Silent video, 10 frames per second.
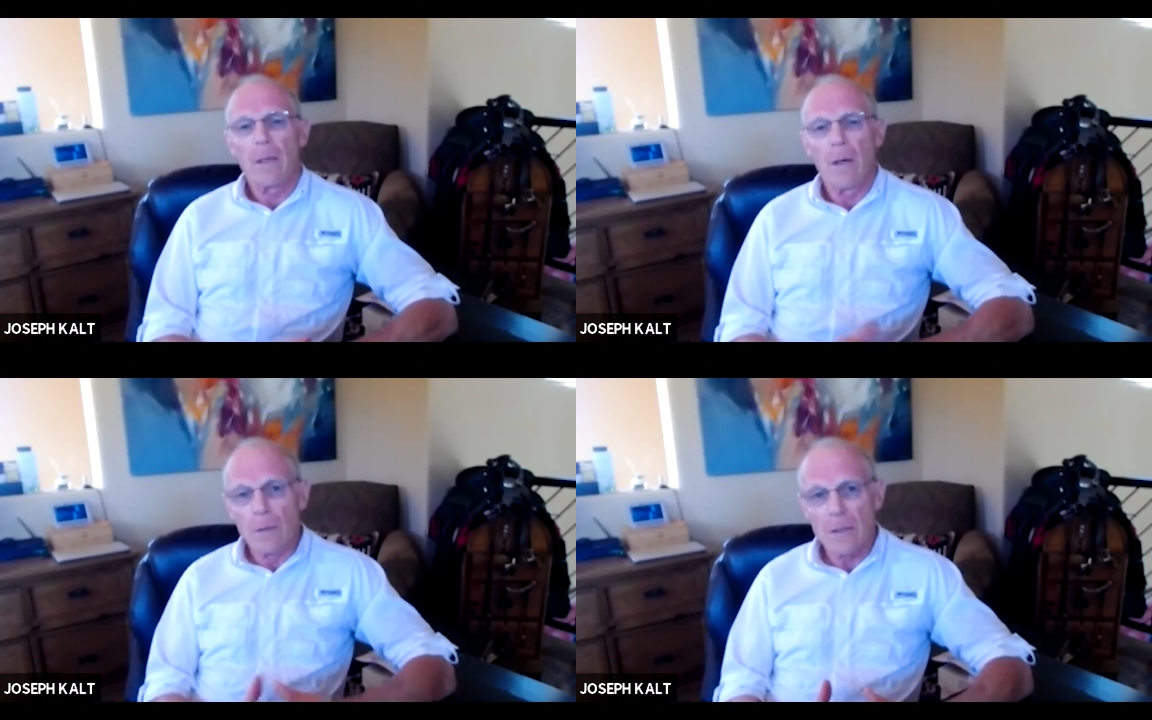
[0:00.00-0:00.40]

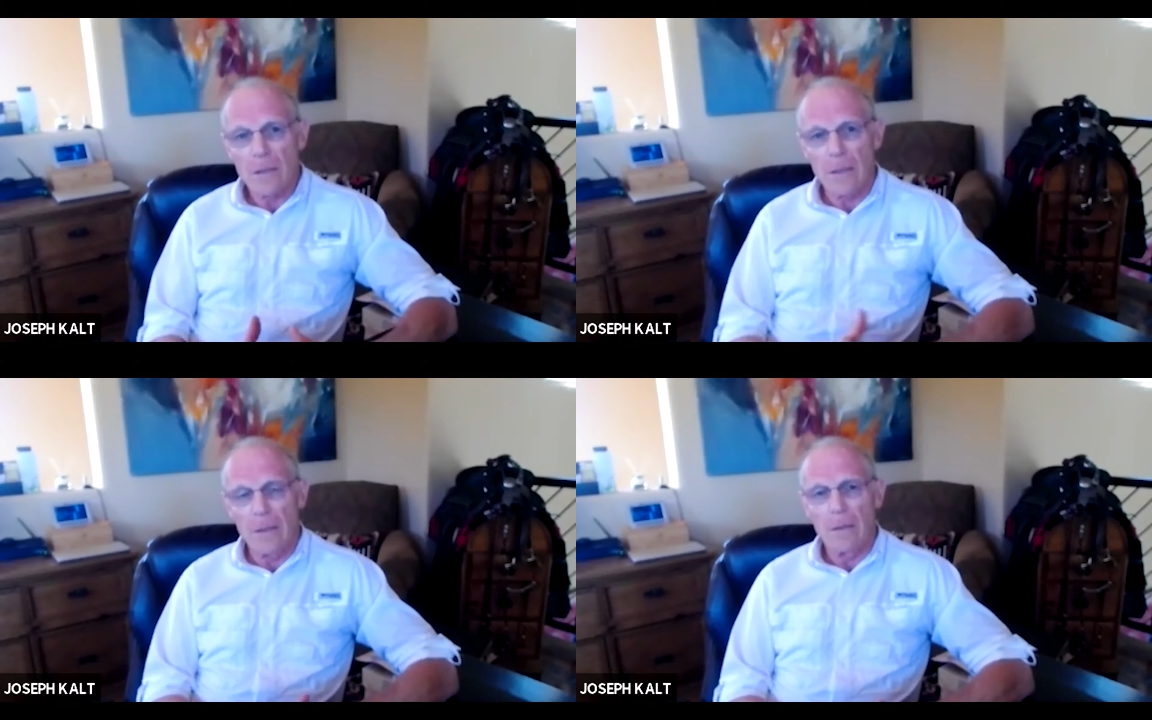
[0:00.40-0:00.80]
own
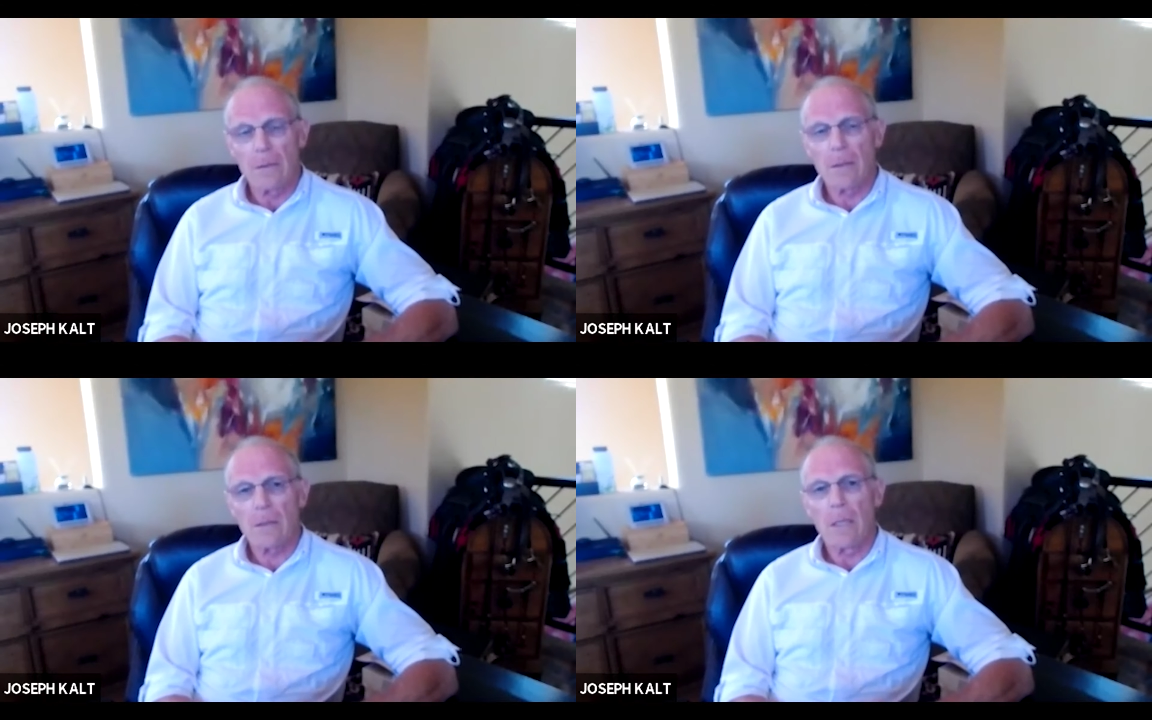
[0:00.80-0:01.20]

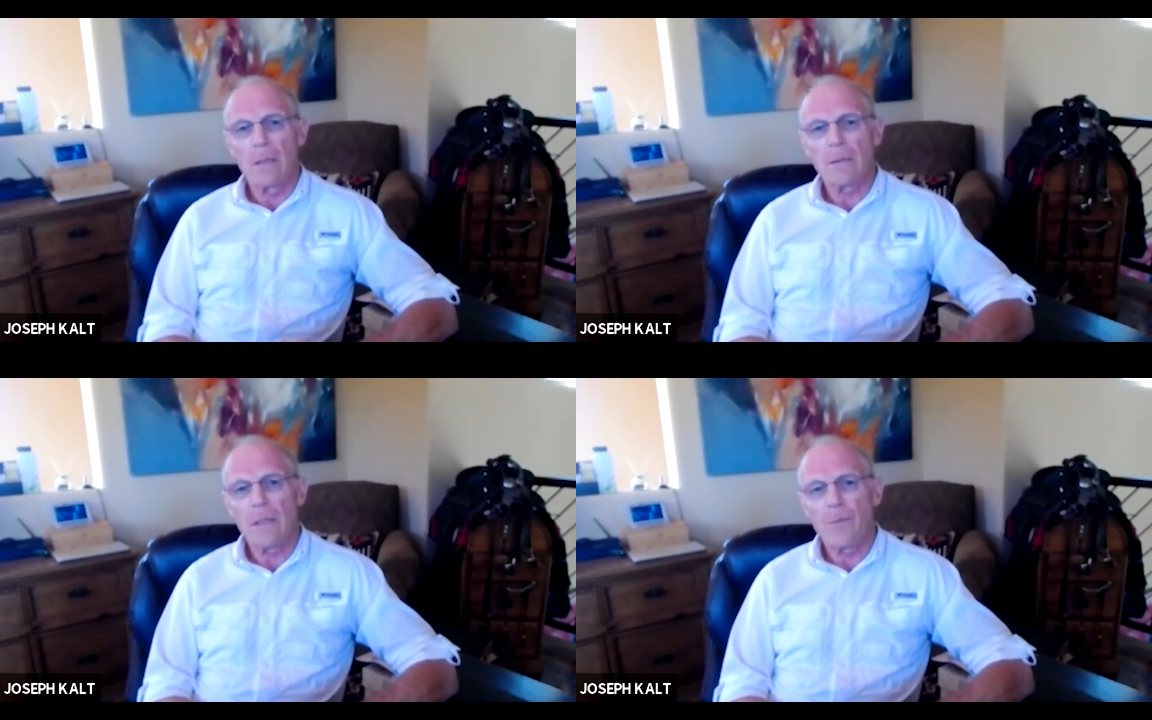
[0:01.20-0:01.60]
casinos,
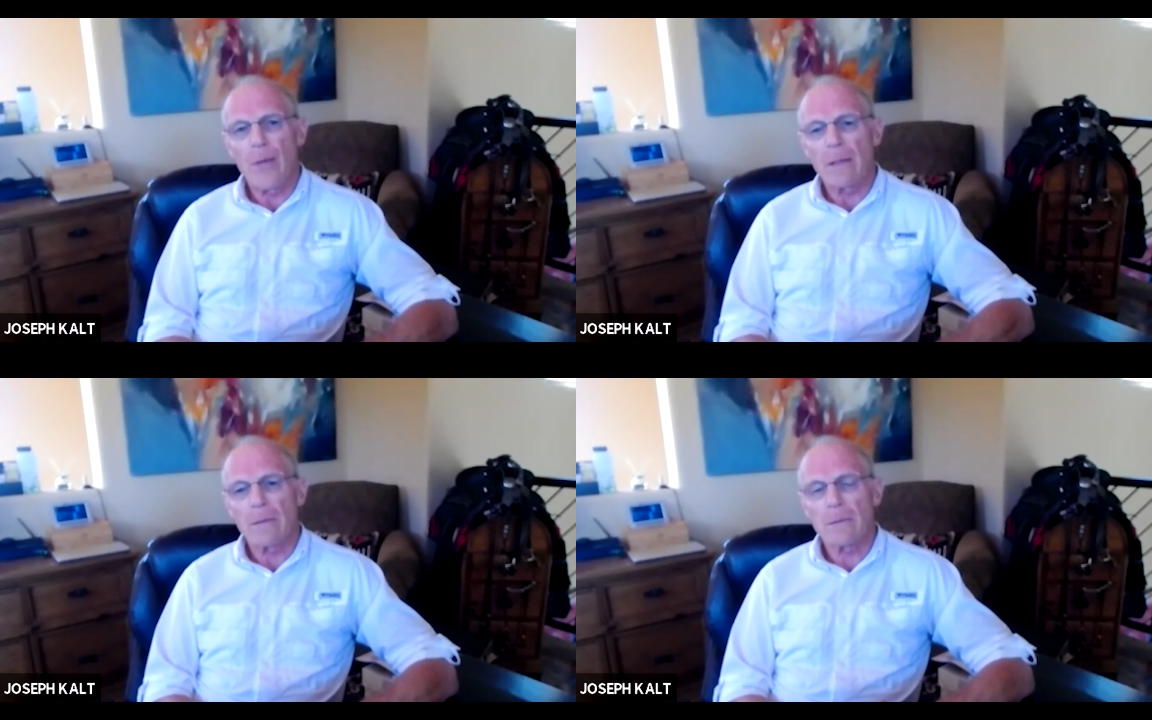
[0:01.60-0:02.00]
only
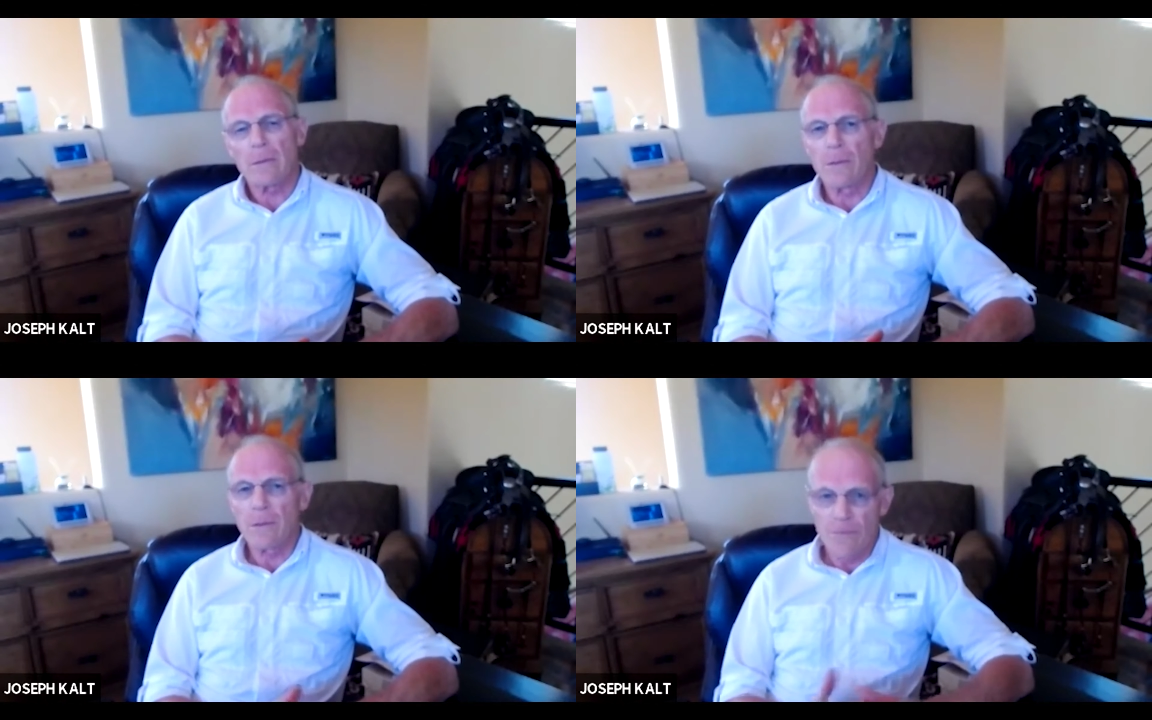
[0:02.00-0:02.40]

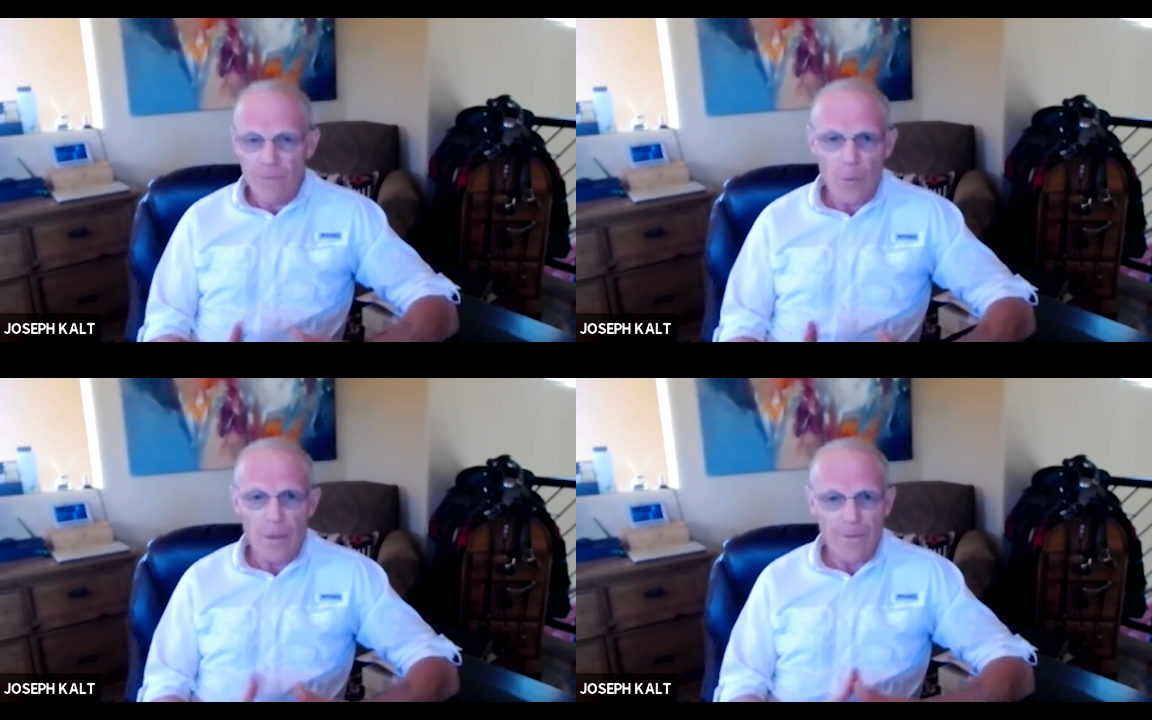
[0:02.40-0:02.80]
about
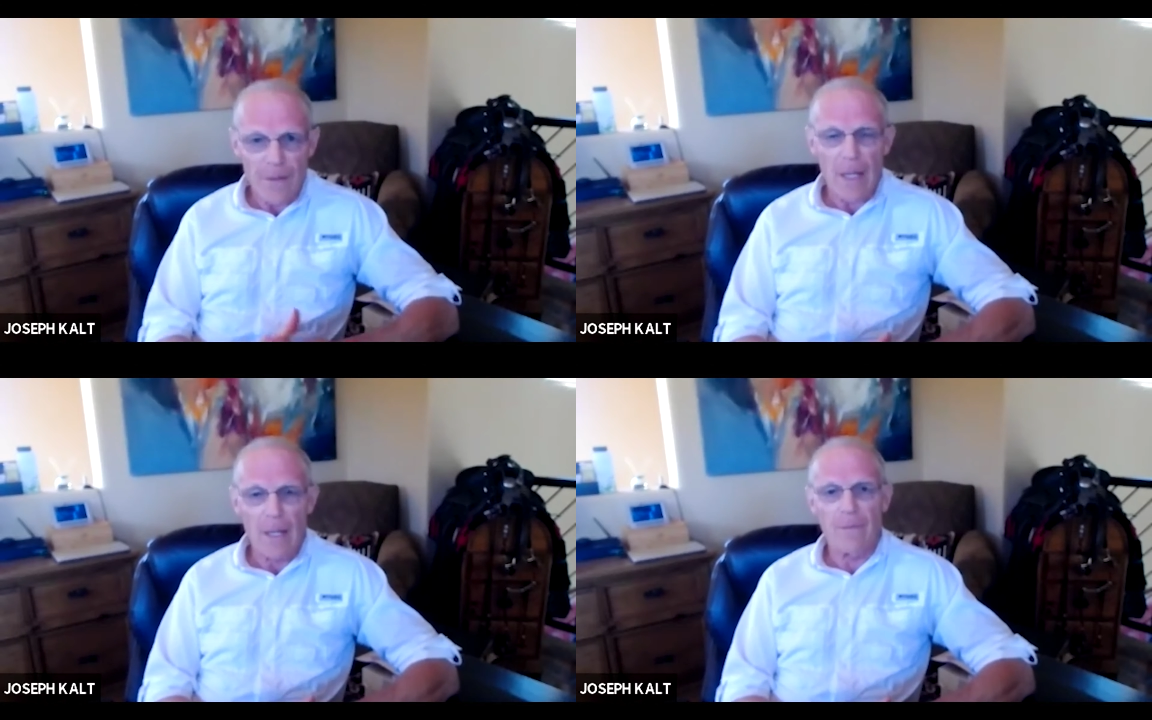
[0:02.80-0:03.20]

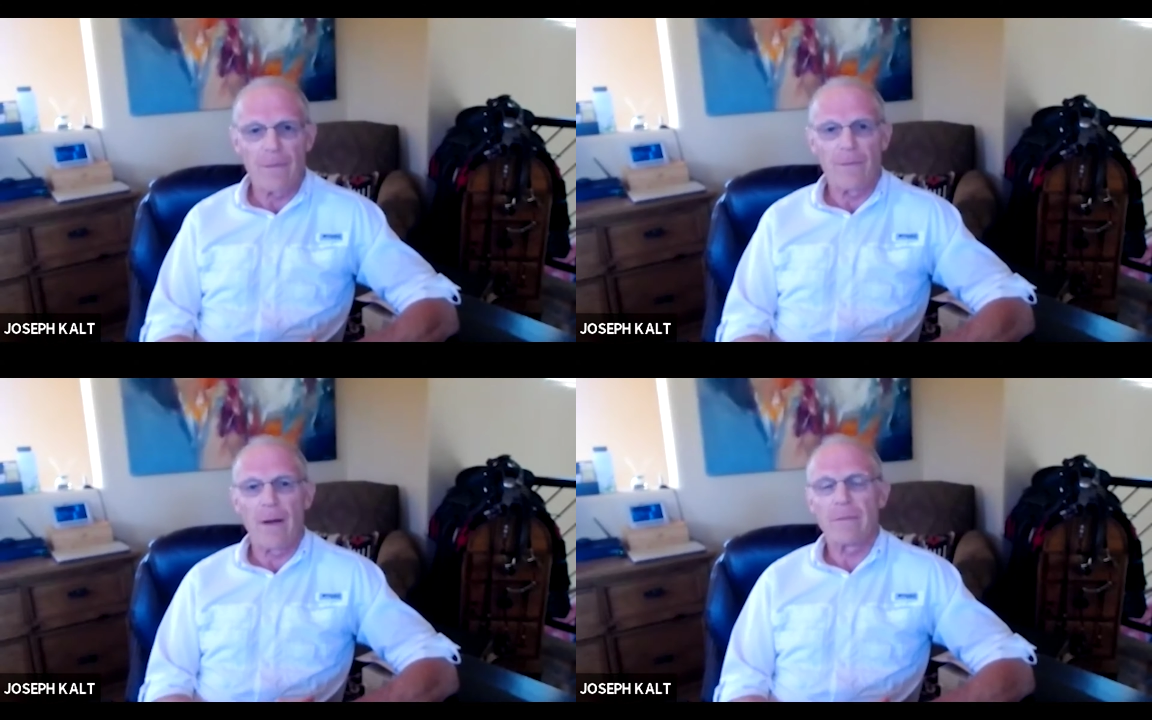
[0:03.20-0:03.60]
245 of
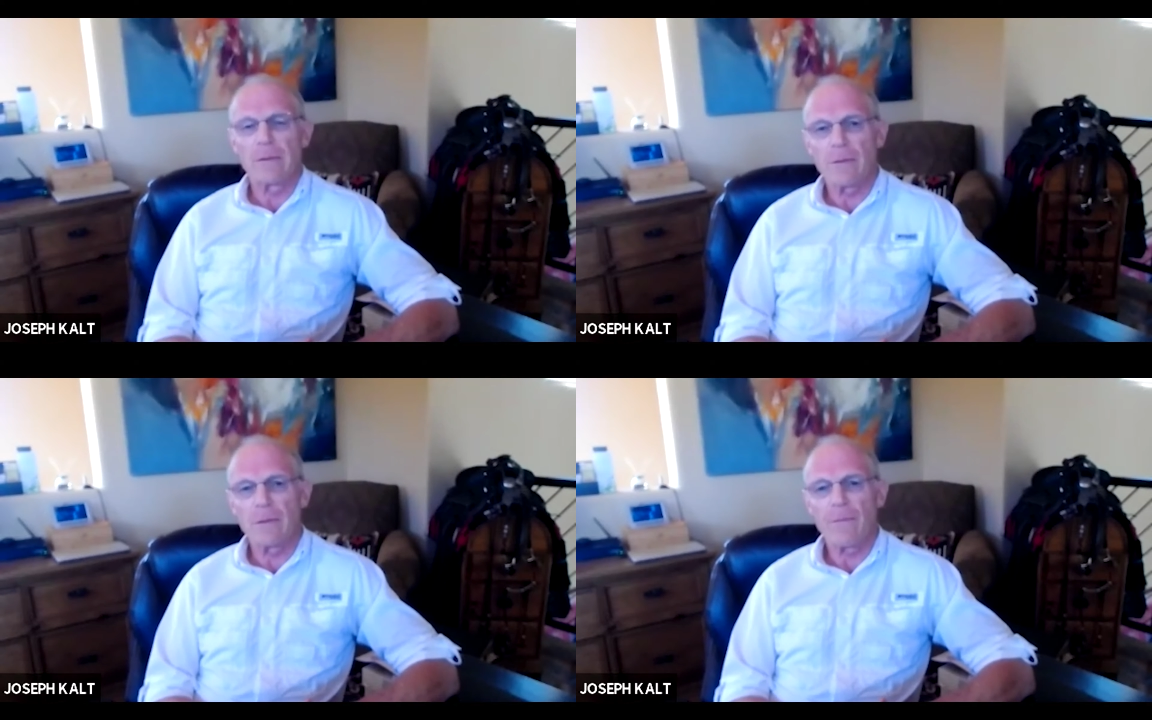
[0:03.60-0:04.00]
the
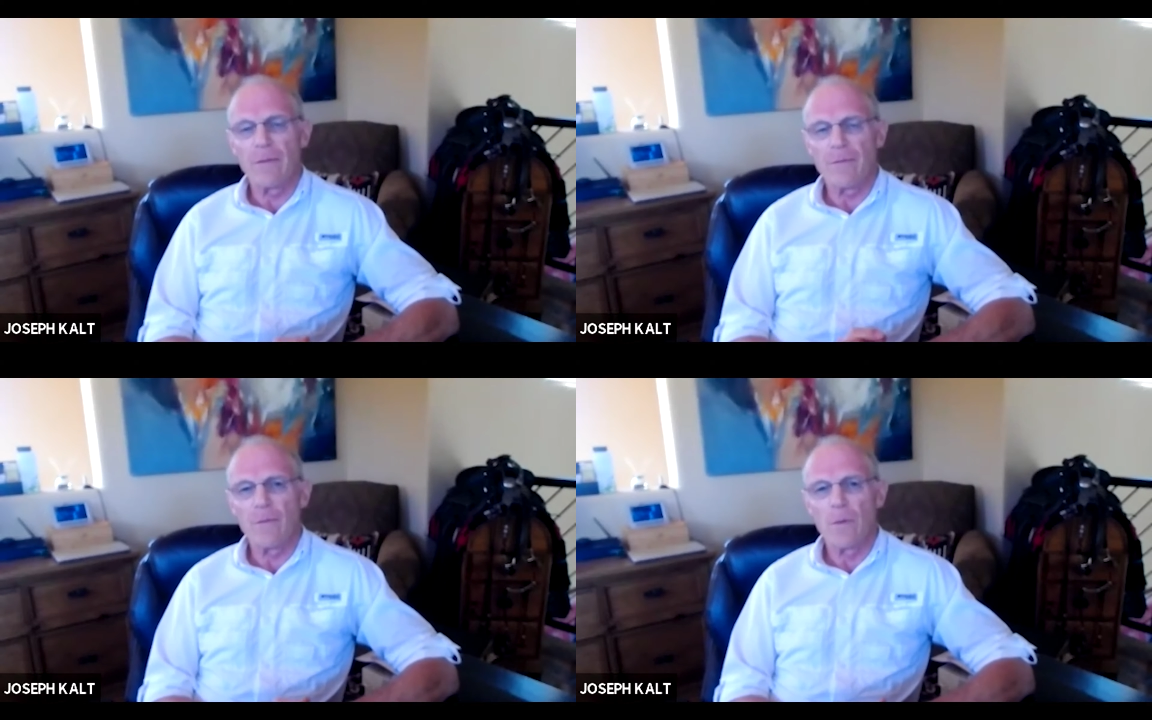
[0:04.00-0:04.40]

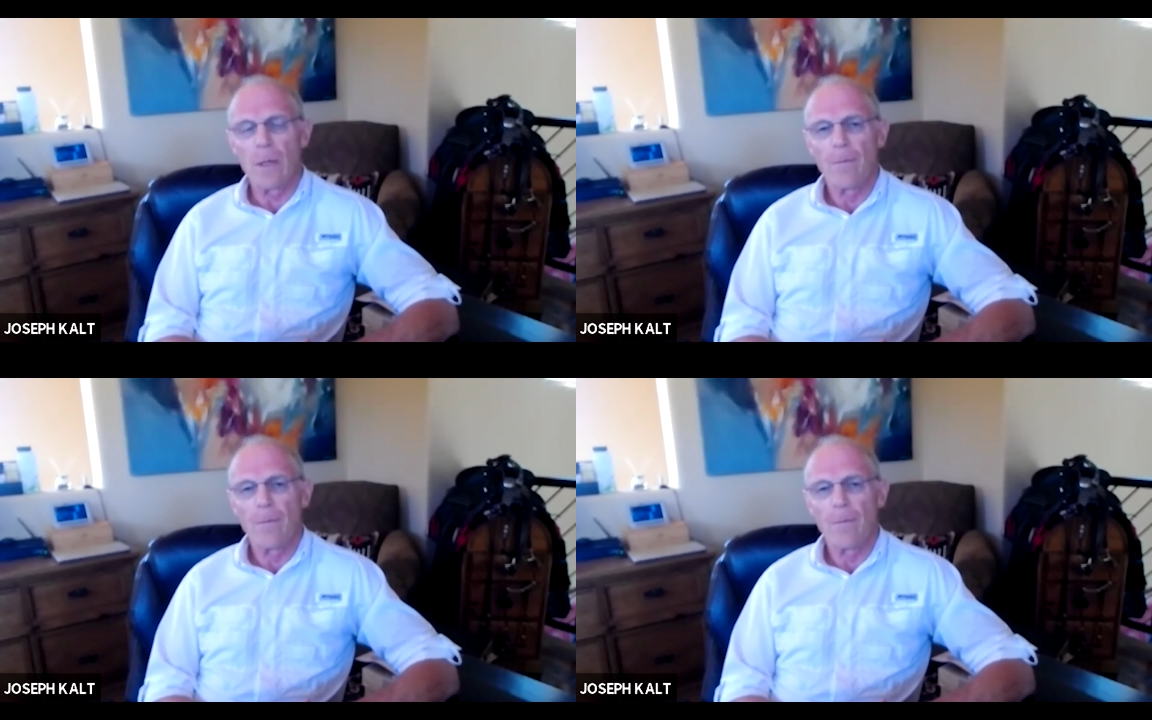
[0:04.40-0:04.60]
574.